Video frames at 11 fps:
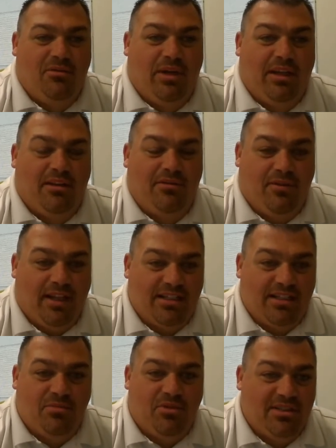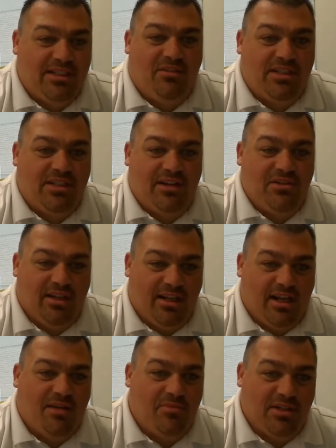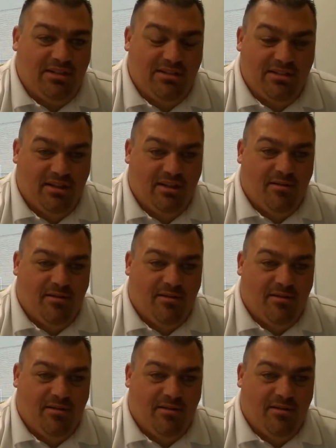with flexible self-scheduling options.